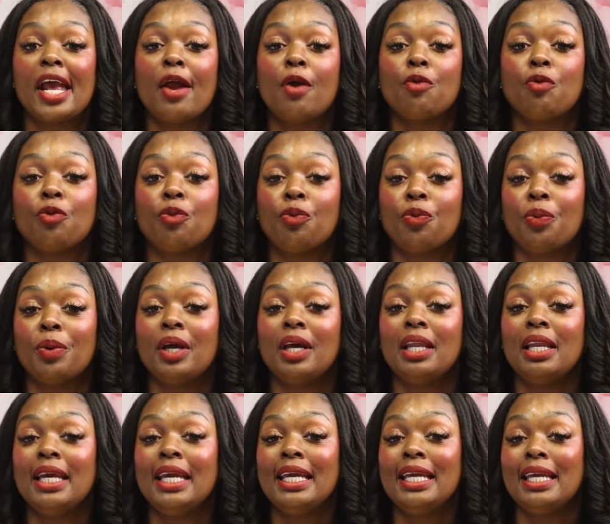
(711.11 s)
and
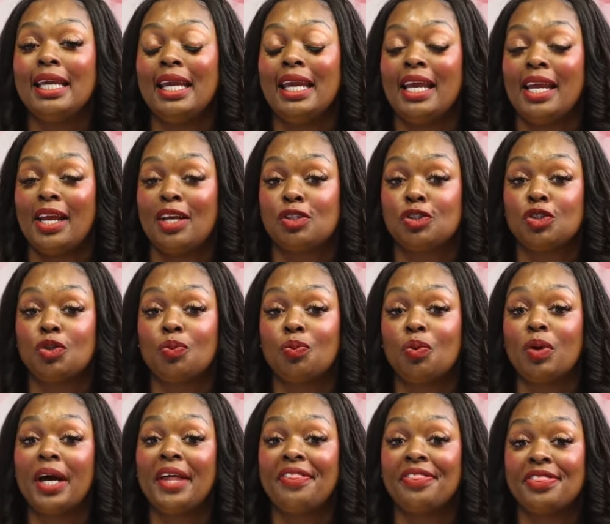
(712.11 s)
really get into
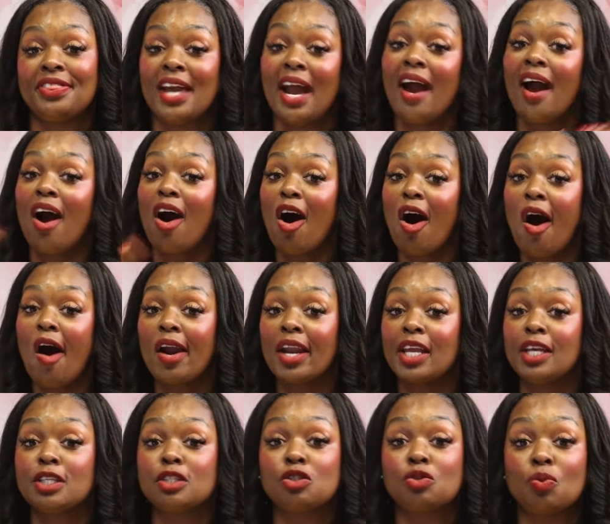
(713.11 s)
what that
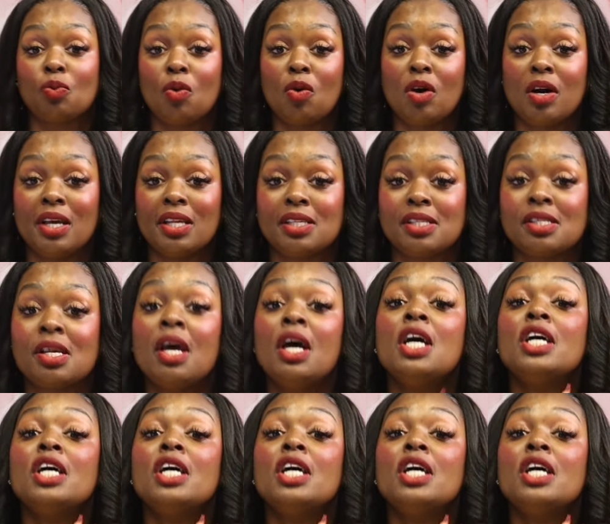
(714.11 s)
audience wants